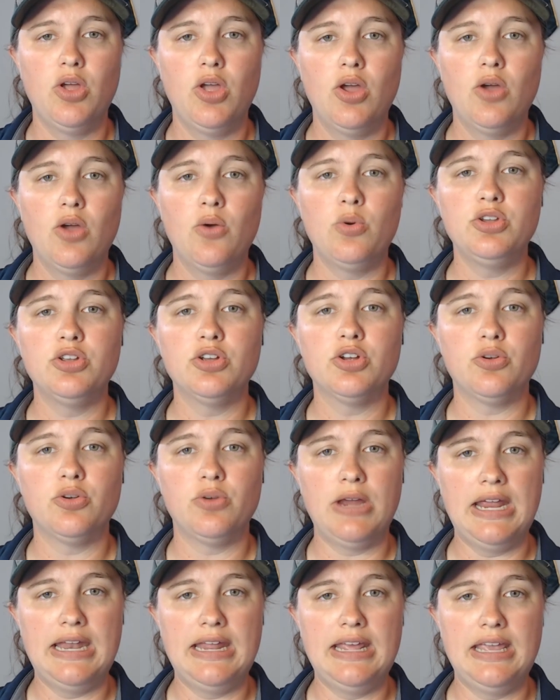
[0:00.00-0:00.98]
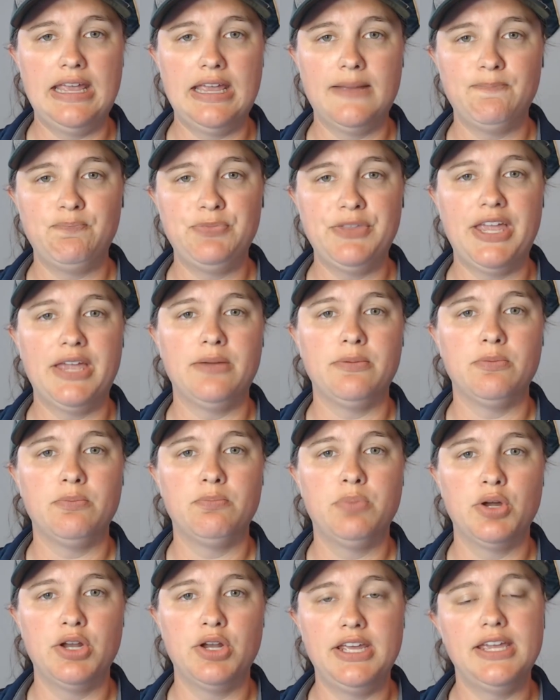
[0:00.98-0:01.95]
when you're creating it and
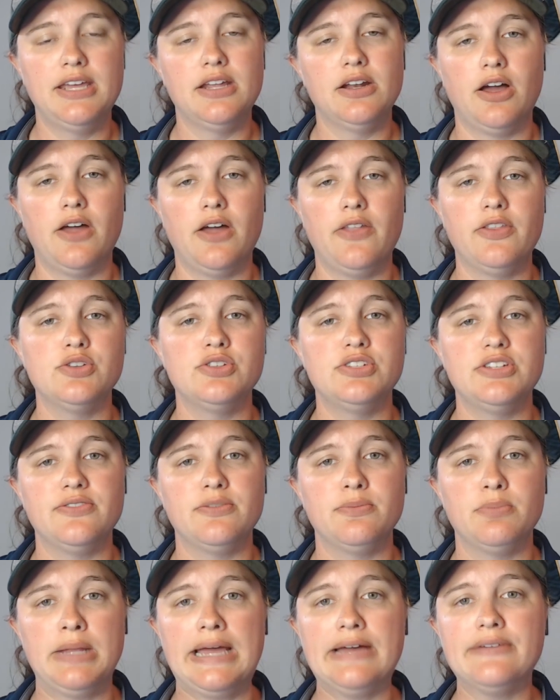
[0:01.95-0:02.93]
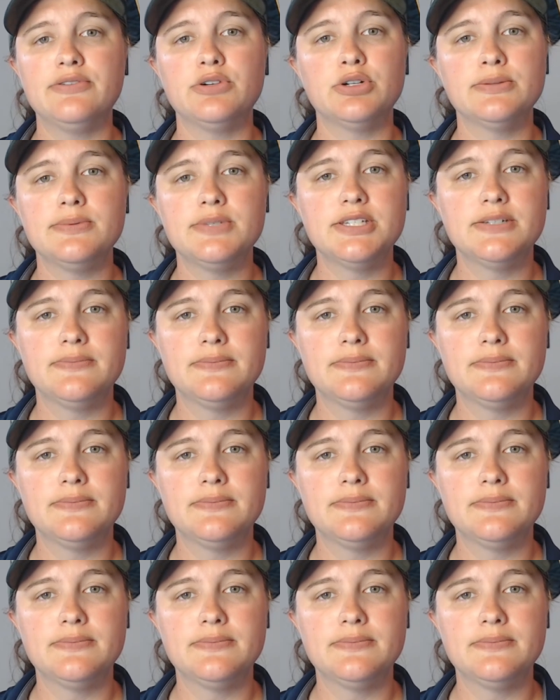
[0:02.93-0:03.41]
putting it on those different platforms.